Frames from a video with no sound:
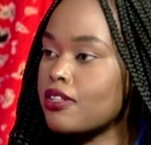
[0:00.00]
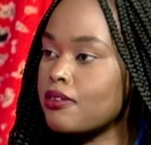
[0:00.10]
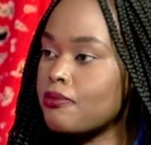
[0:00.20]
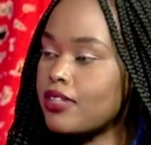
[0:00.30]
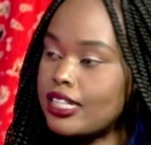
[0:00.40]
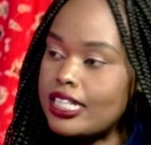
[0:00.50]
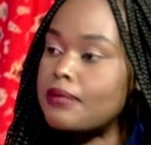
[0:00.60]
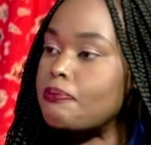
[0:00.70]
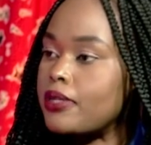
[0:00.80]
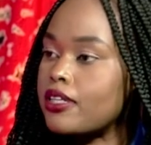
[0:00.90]
will
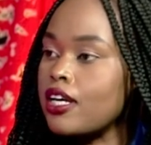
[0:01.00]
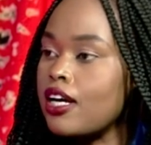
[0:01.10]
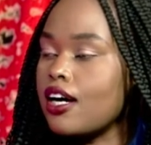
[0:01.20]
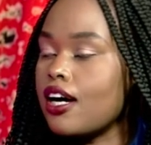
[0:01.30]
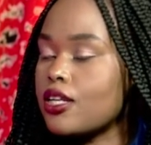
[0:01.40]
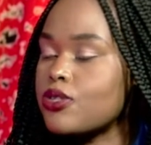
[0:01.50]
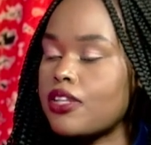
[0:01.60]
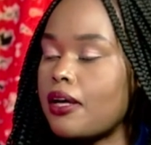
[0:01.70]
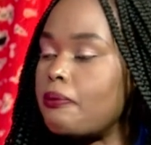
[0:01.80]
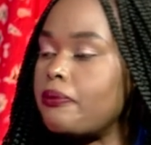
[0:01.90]
it be uh, mm-hmm.
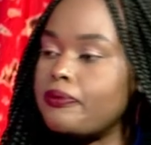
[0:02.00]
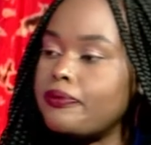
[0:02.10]
to them?